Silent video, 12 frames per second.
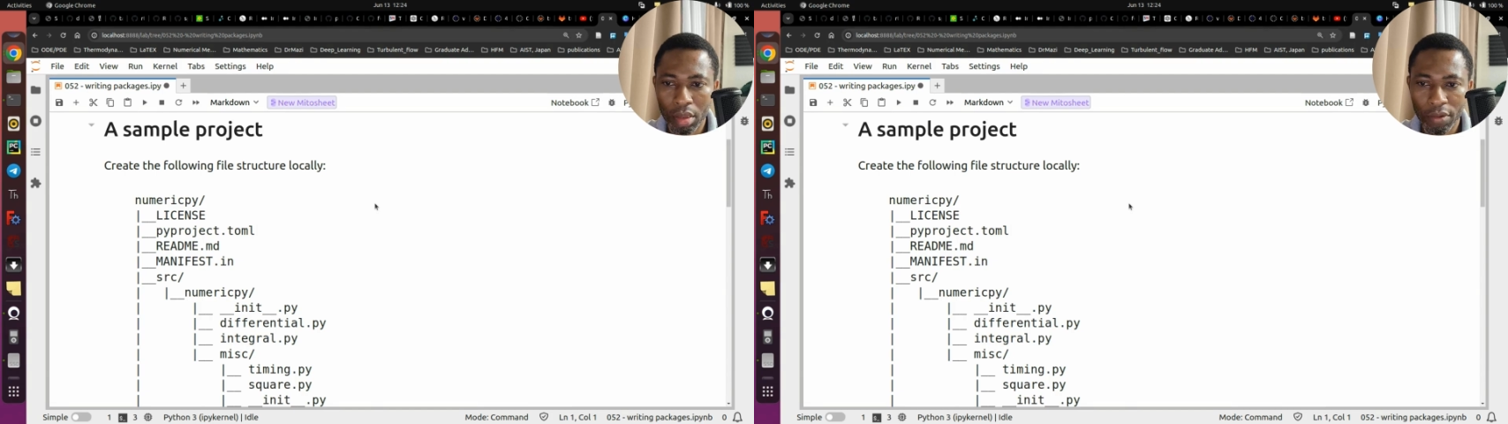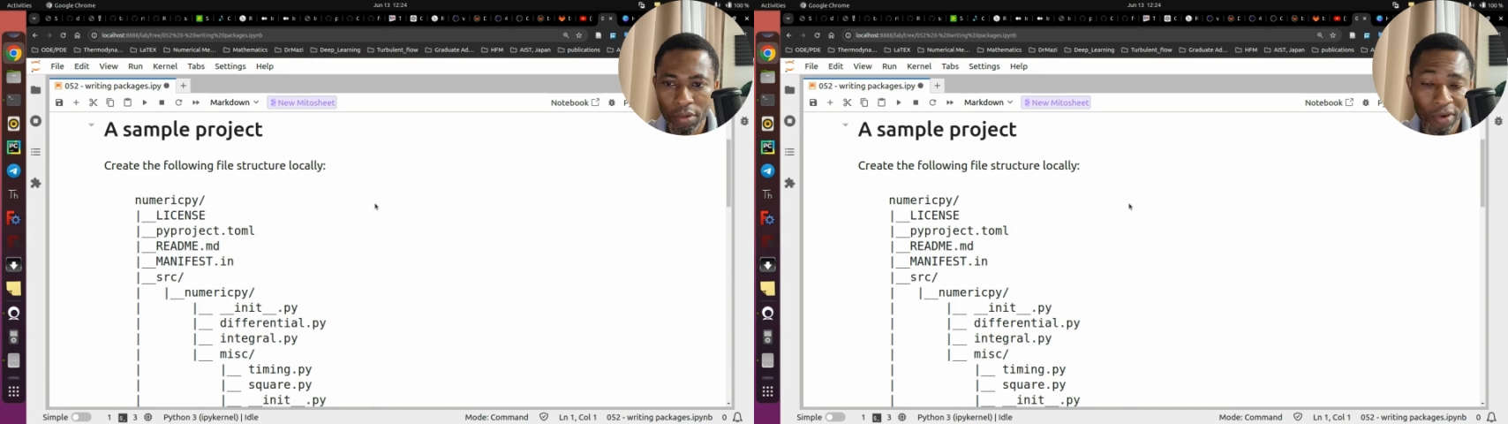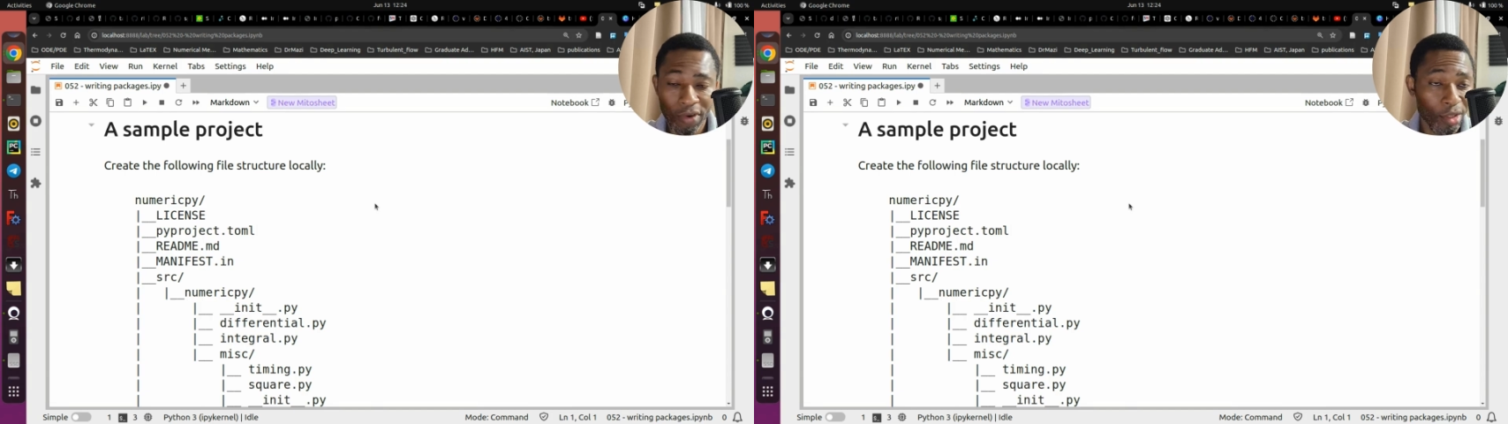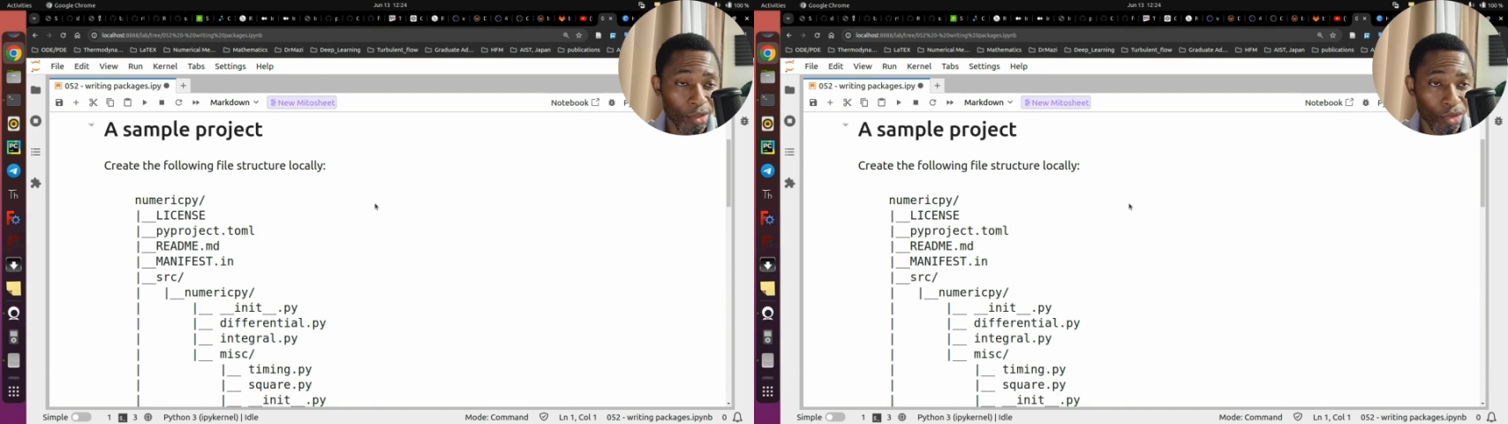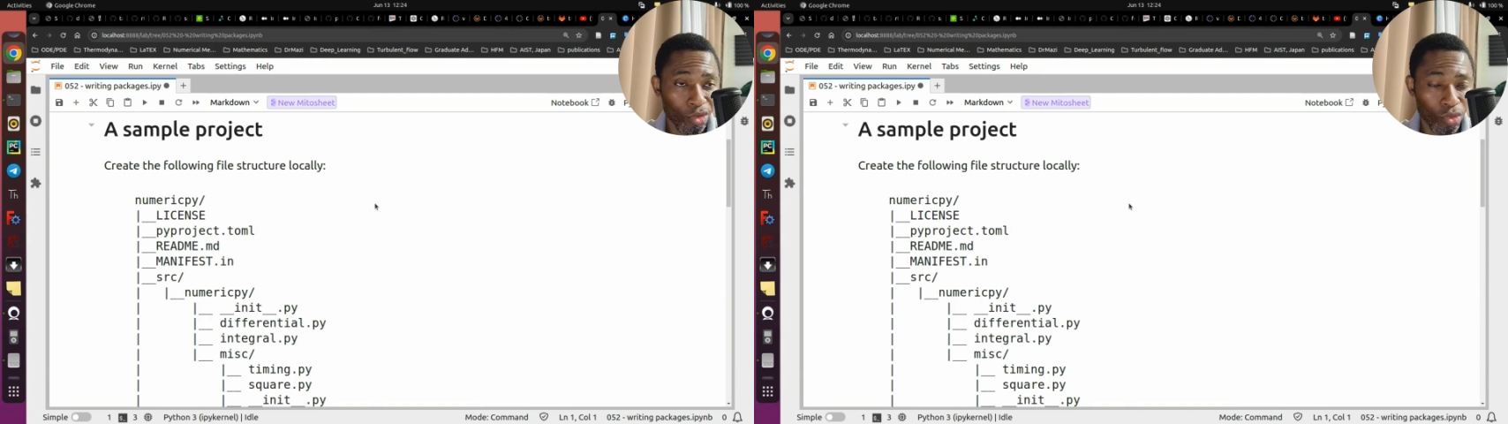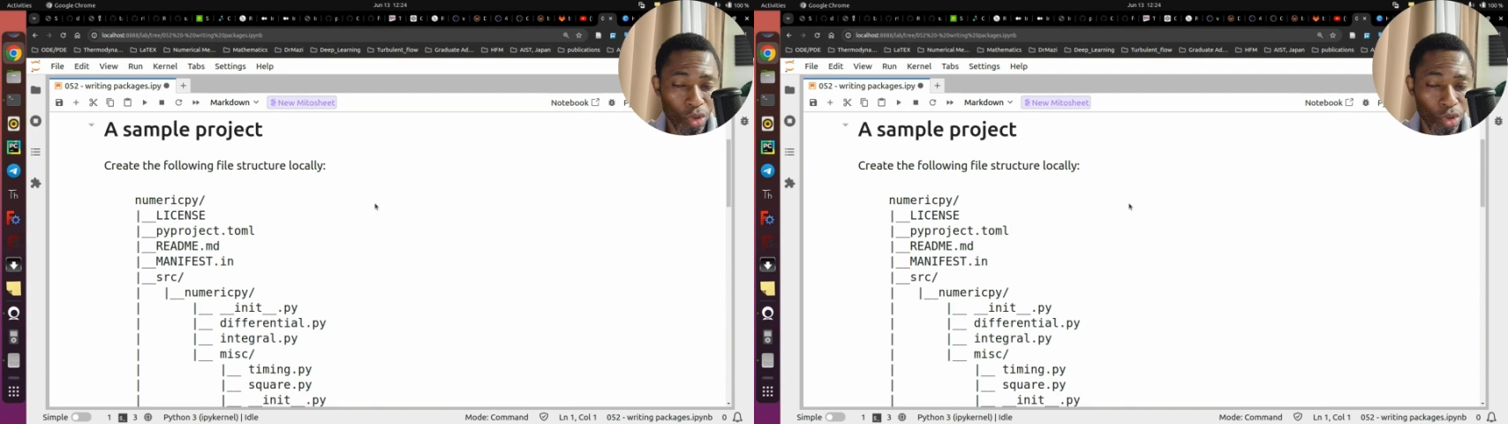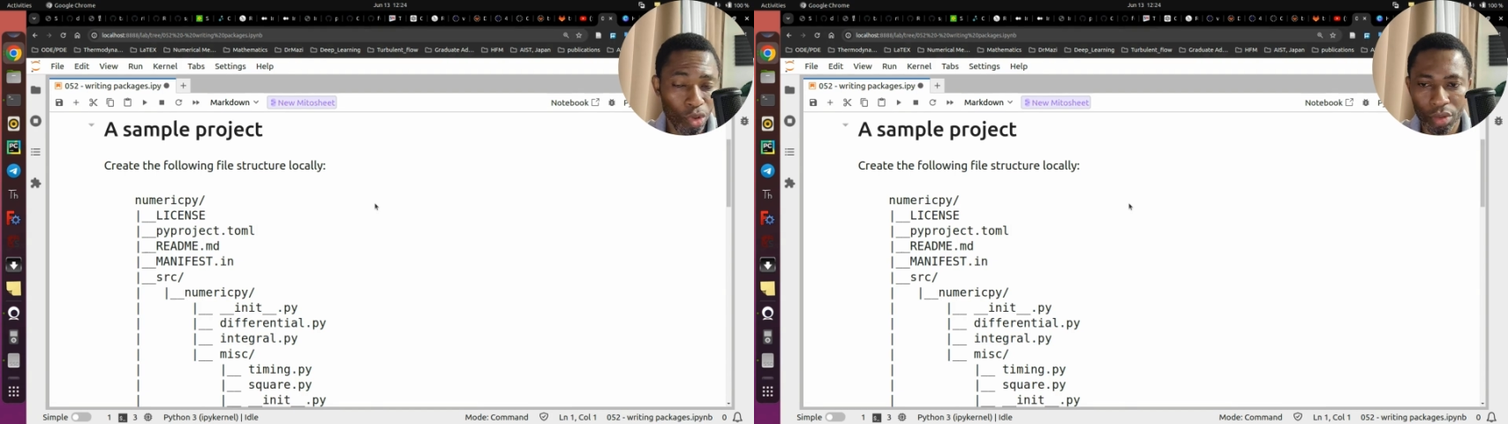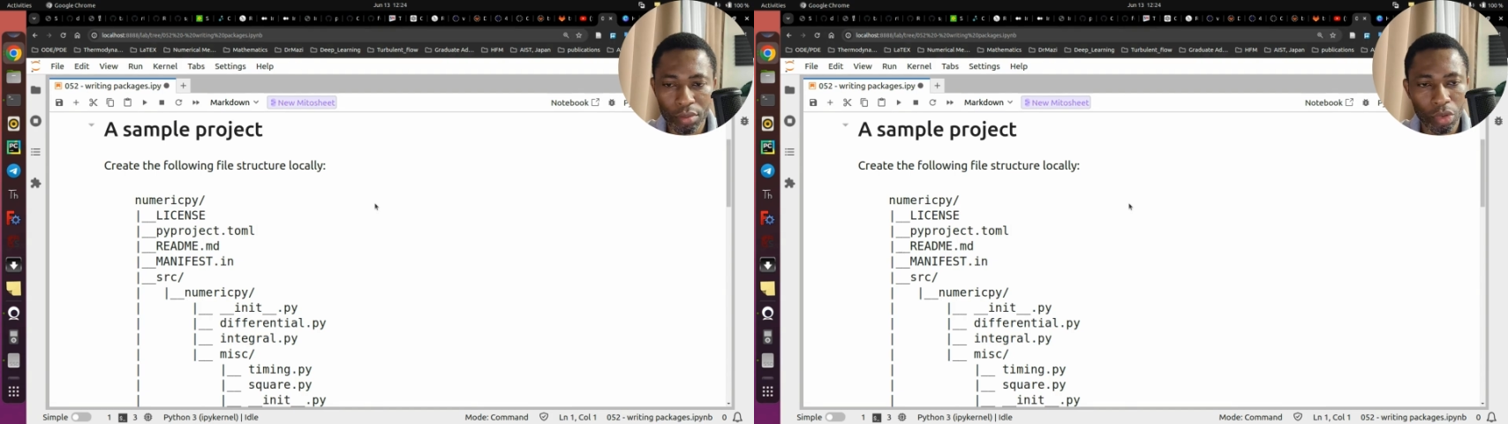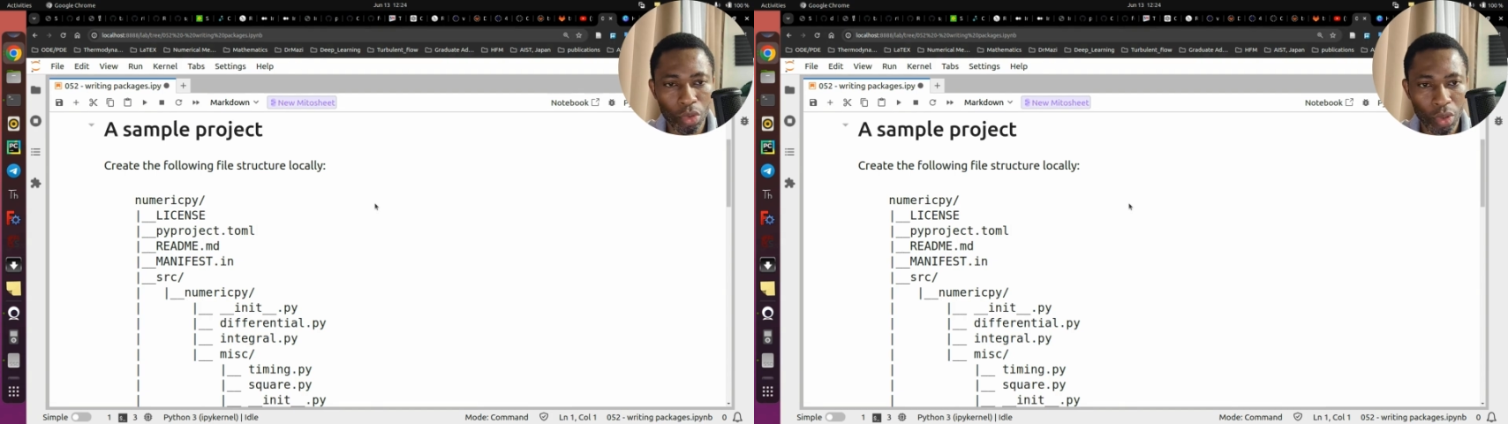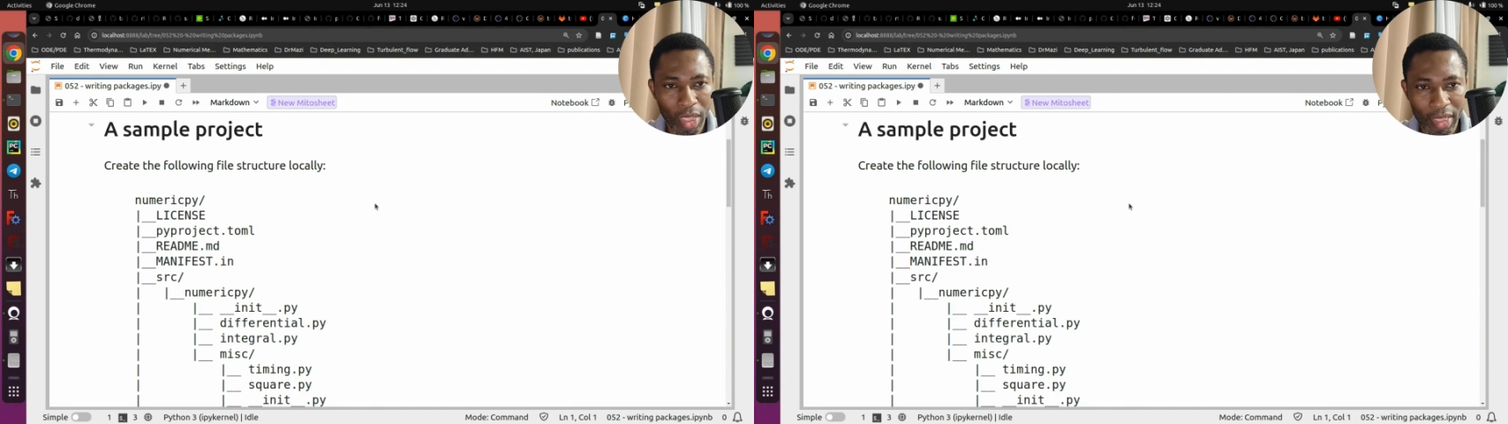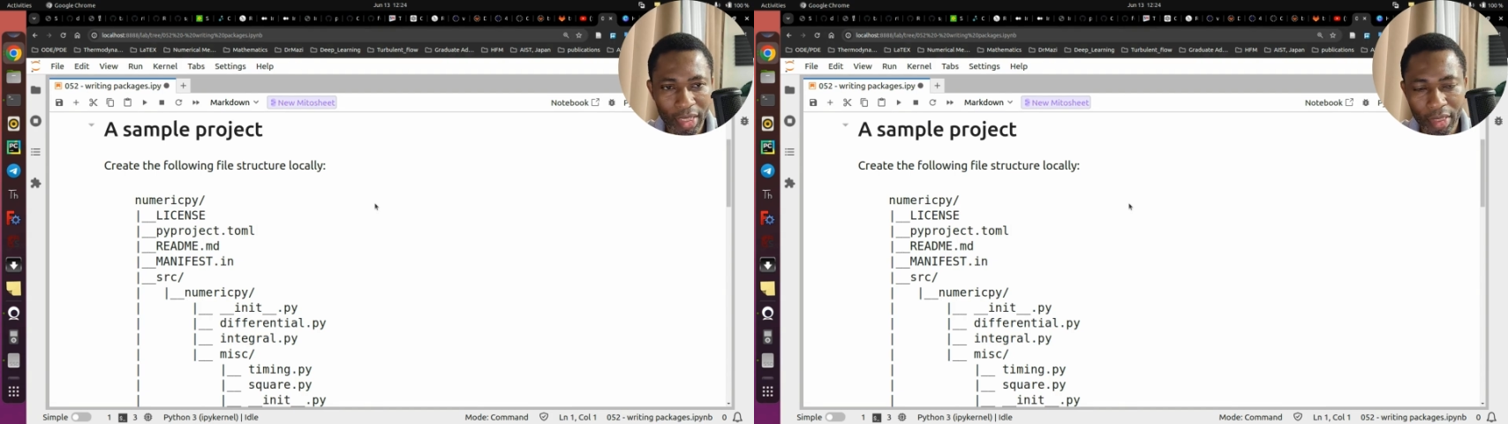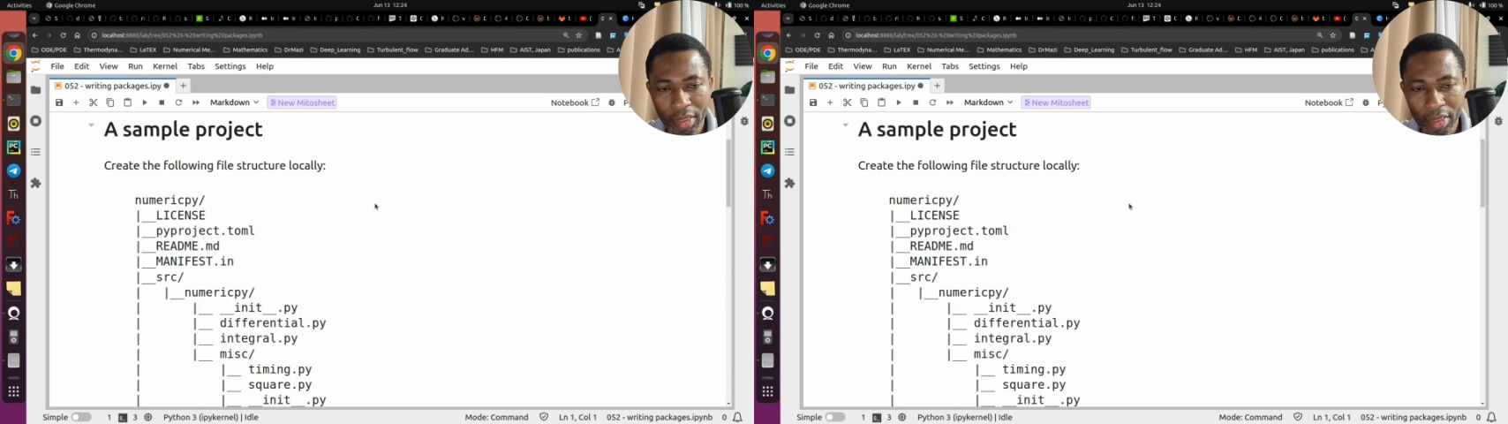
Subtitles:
file structure locally